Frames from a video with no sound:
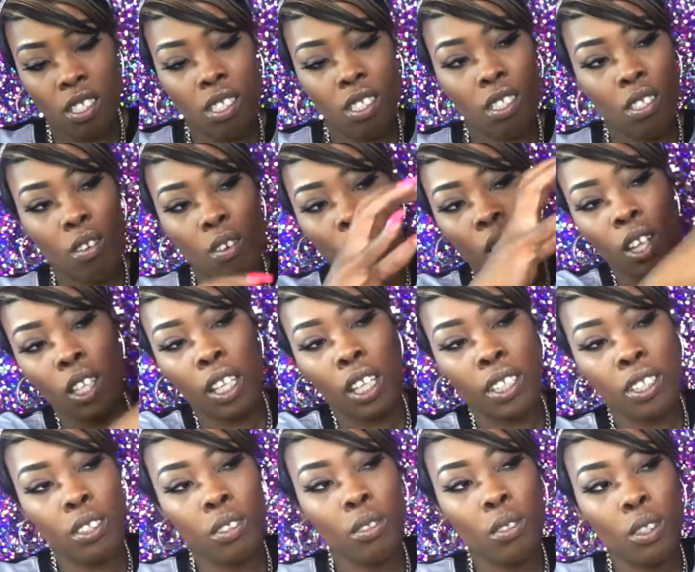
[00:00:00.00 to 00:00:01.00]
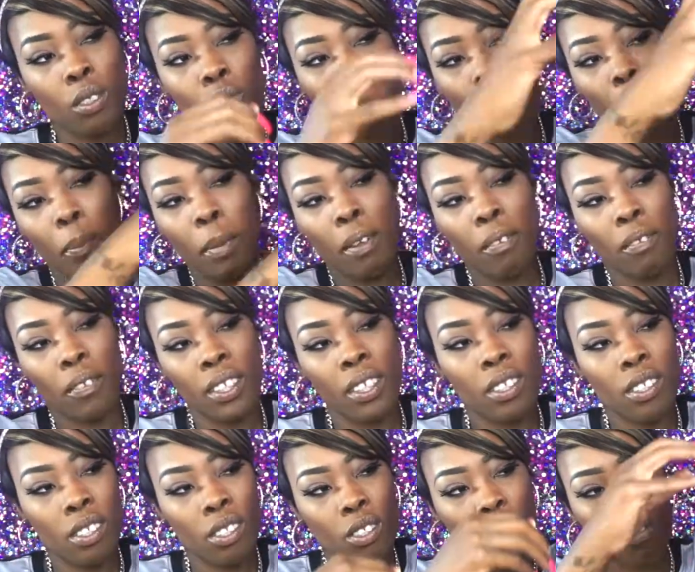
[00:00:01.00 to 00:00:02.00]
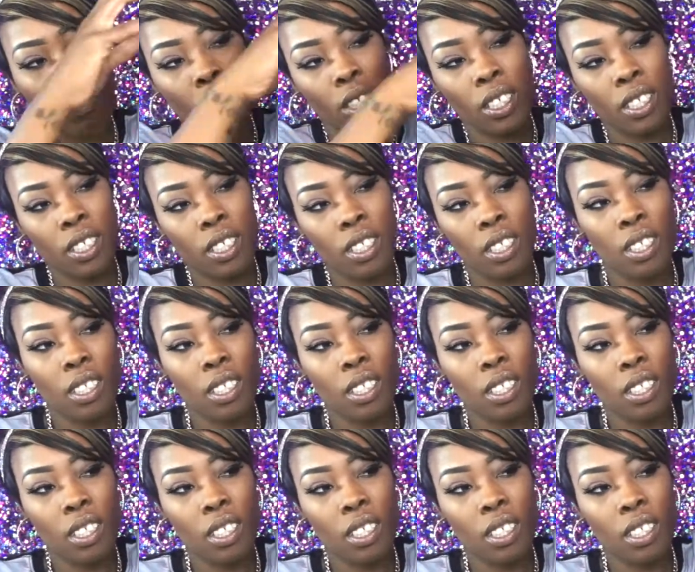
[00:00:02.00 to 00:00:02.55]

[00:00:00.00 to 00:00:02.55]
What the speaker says: So all I do is run my fingers through it.